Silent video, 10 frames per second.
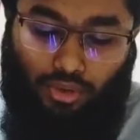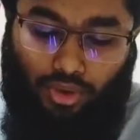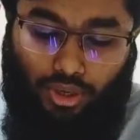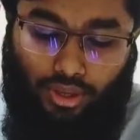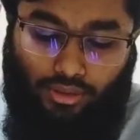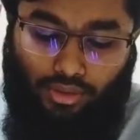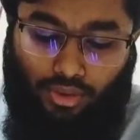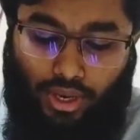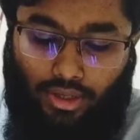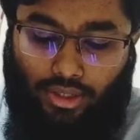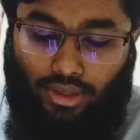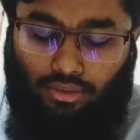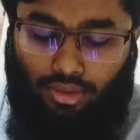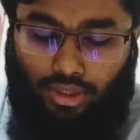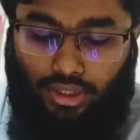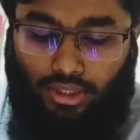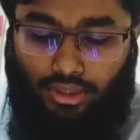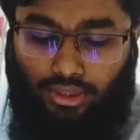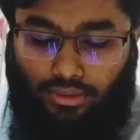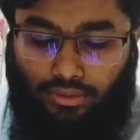Okay, so A2 sound
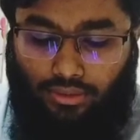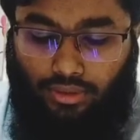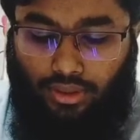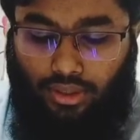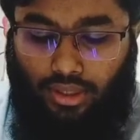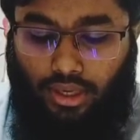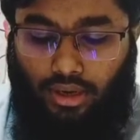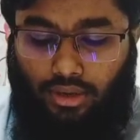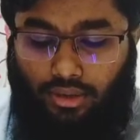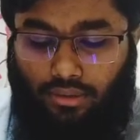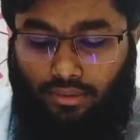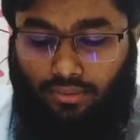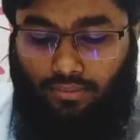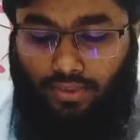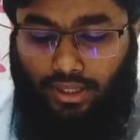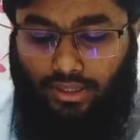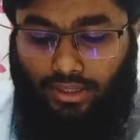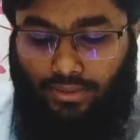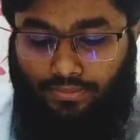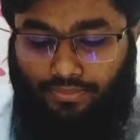is heard first,